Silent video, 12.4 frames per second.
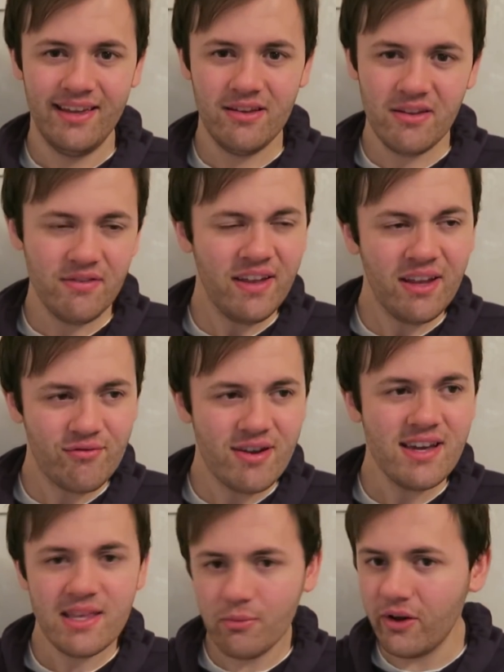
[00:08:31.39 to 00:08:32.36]
You, know, you think
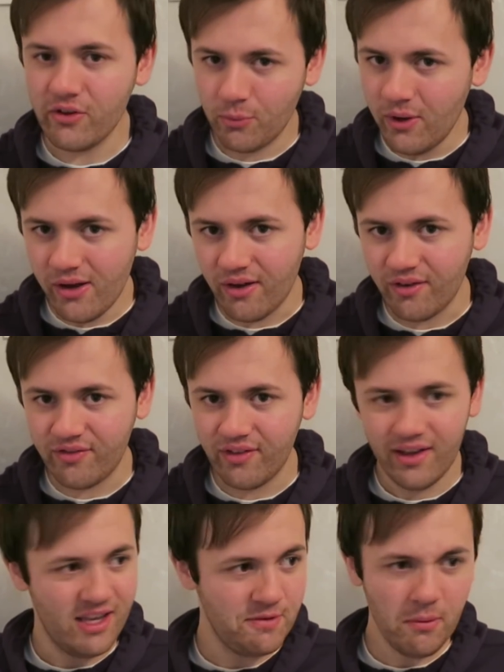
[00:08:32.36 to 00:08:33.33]
really what he's worth,
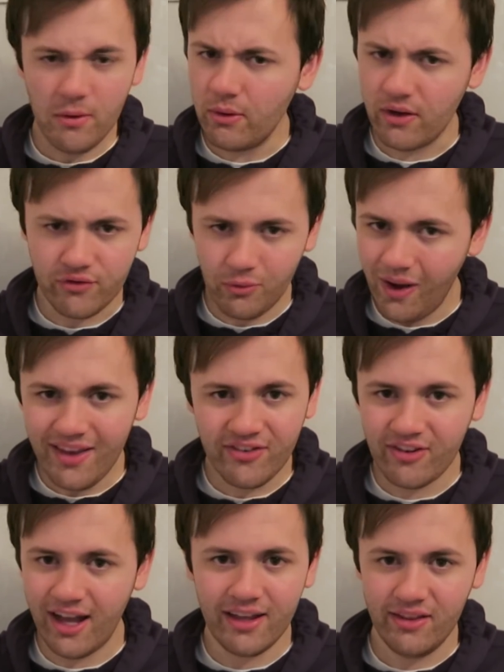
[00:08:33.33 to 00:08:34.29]
he's probably worth
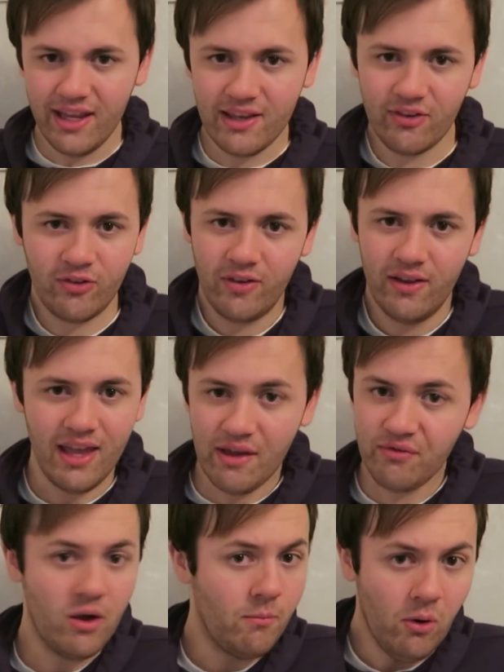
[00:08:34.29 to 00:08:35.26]
twice that at least,
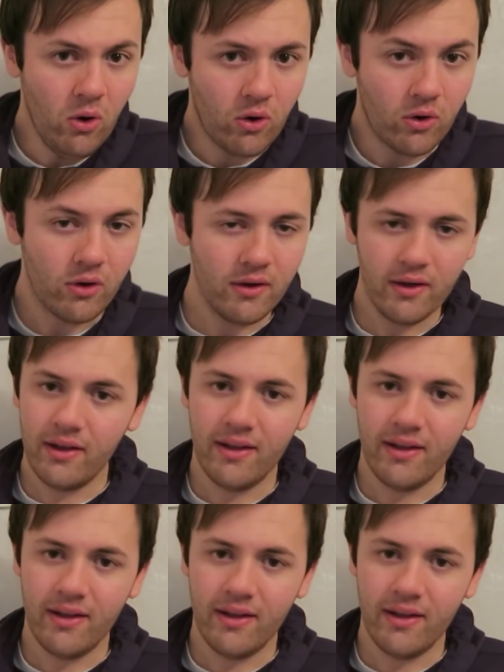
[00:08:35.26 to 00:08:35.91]
if not more.